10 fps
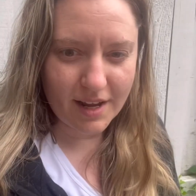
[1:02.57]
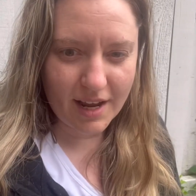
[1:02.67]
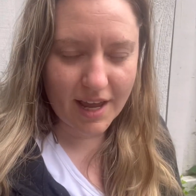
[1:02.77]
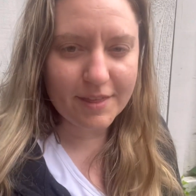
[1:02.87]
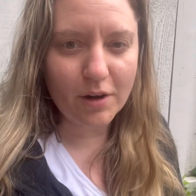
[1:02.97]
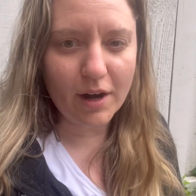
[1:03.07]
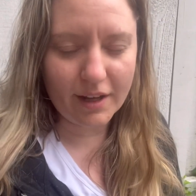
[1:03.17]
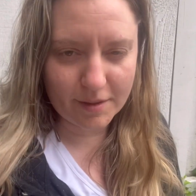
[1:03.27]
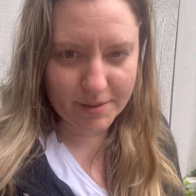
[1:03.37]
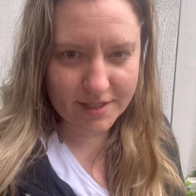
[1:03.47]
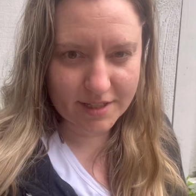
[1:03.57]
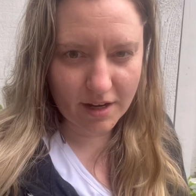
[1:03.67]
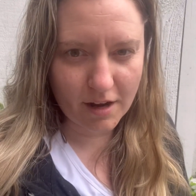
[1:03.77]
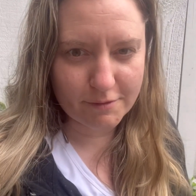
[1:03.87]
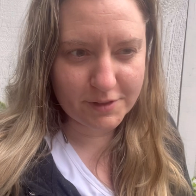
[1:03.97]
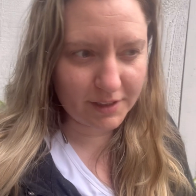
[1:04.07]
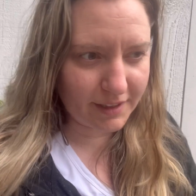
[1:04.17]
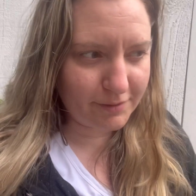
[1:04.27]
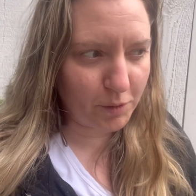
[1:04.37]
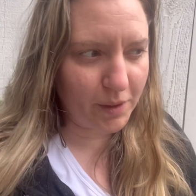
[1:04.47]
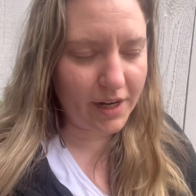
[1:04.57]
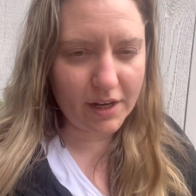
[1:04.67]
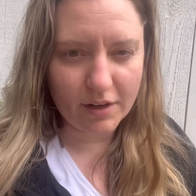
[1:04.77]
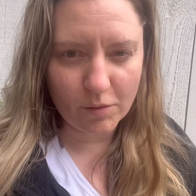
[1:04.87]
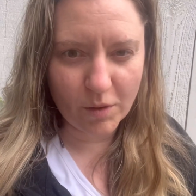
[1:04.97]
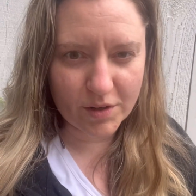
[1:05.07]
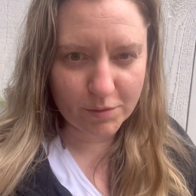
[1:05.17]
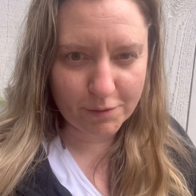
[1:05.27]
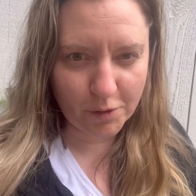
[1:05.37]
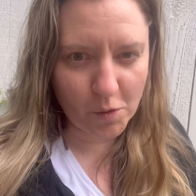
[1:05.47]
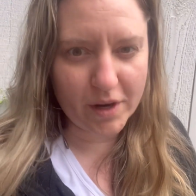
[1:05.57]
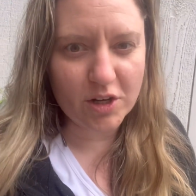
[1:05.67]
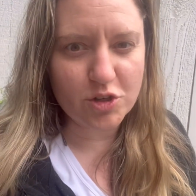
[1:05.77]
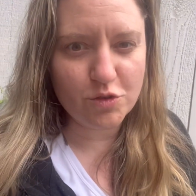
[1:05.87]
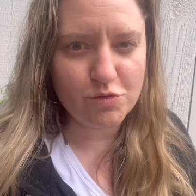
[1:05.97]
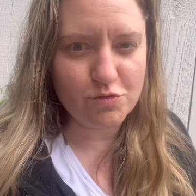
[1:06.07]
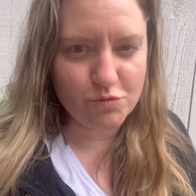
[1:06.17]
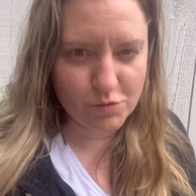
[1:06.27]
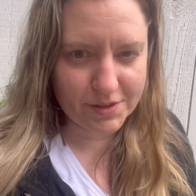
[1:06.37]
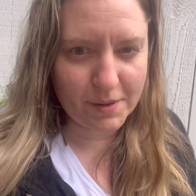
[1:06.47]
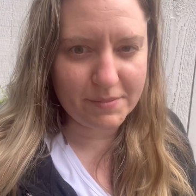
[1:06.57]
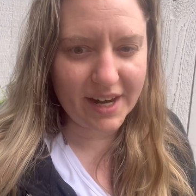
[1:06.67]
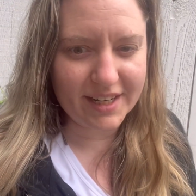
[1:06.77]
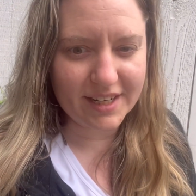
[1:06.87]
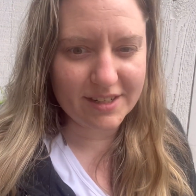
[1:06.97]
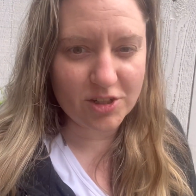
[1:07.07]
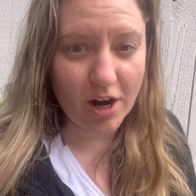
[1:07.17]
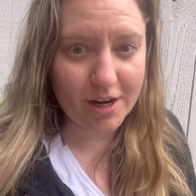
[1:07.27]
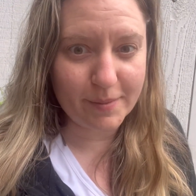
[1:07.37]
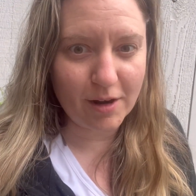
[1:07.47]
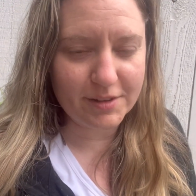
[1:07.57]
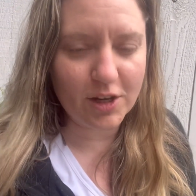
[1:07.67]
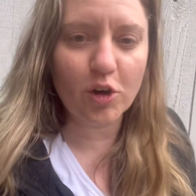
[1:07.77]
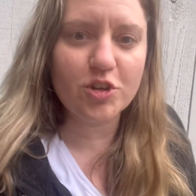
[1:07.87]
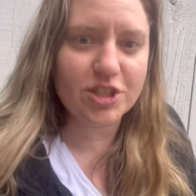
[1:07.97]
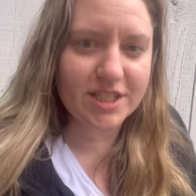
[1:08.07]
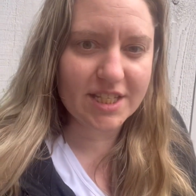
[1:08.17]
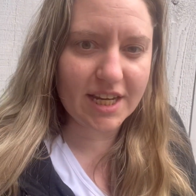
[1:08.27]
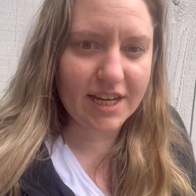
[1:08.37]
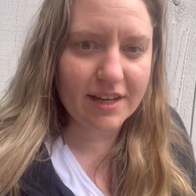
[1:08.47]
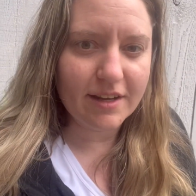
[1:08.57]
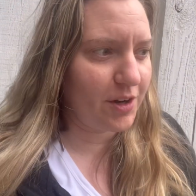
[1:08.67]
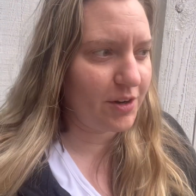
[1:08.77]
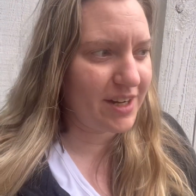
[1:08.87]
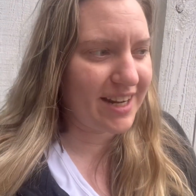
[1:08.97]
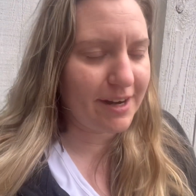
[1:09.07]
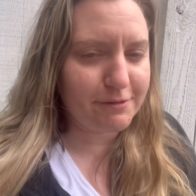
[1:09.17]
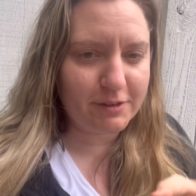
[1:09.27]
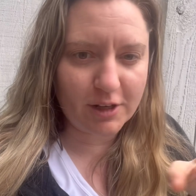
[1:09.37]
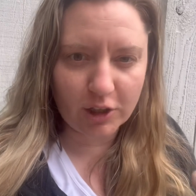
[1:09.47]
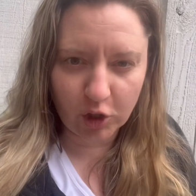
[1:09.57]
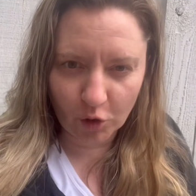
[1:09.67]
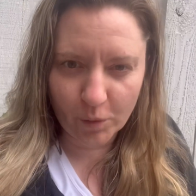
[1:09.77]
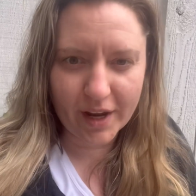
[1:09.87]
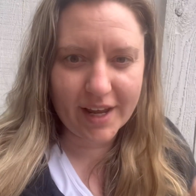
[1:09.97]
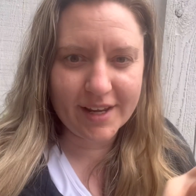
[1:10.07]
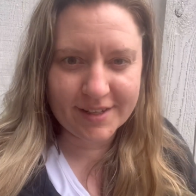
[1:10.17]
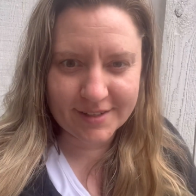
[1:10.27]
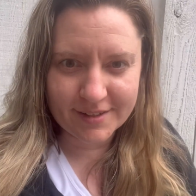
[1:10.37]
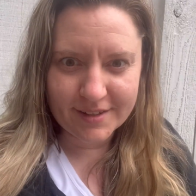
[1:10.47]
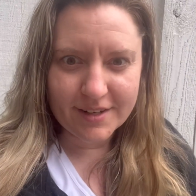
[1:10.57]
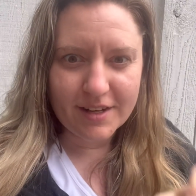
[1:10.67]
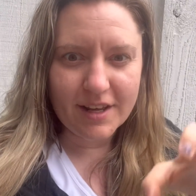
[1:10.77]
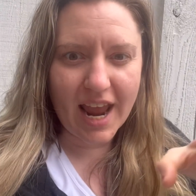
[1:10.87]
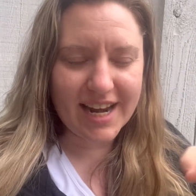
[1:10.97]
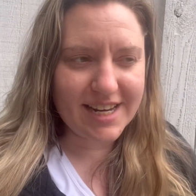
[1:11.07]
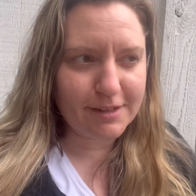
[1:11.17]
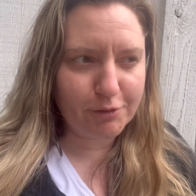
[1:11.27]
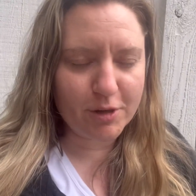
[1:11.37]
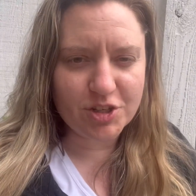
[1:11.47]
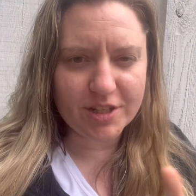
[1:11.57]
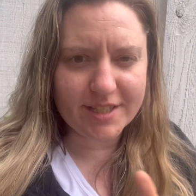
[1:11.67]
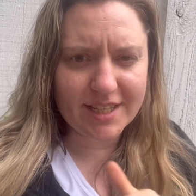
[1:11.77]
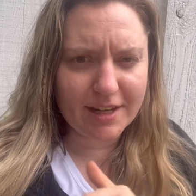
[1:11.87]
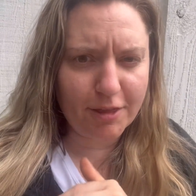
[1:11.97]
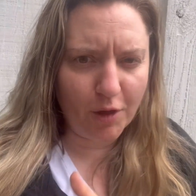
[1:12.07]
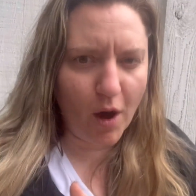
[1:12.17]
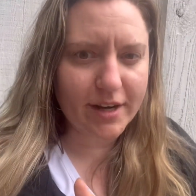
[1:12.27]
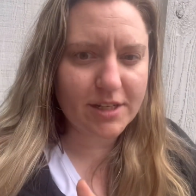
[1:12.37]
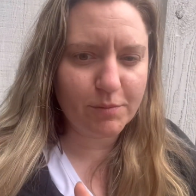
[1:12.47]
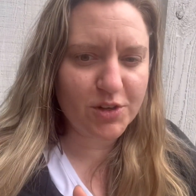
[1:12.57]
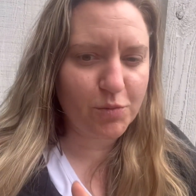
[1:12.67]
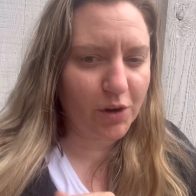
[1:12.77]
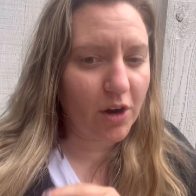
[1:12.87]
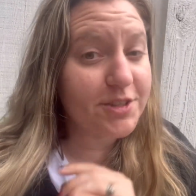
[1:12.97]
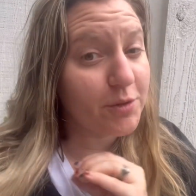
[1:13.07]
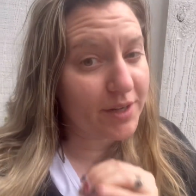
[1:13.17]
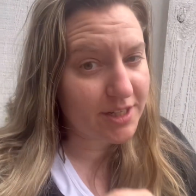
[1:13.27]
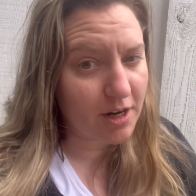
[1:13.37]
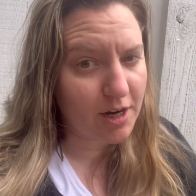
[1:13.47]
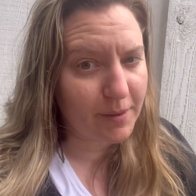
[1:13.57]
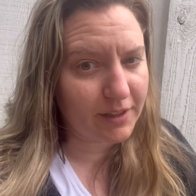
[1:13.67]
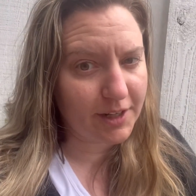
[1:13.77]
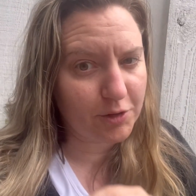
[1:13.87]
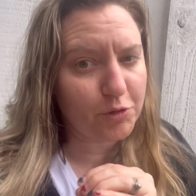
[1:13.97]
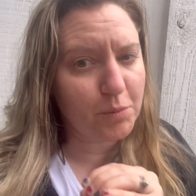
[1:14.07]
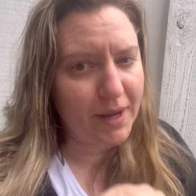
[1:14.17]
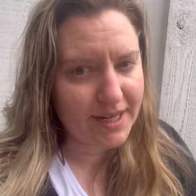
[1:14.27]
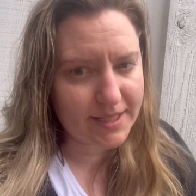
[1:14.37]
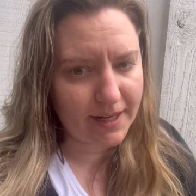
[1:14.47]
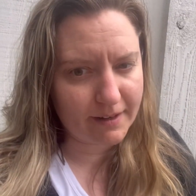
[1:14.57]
and there are elements of delivery when referring to rhythm that can talk about the urgency. It can kind of clue in any differences in thought, which we're also going to talk about later through pacing.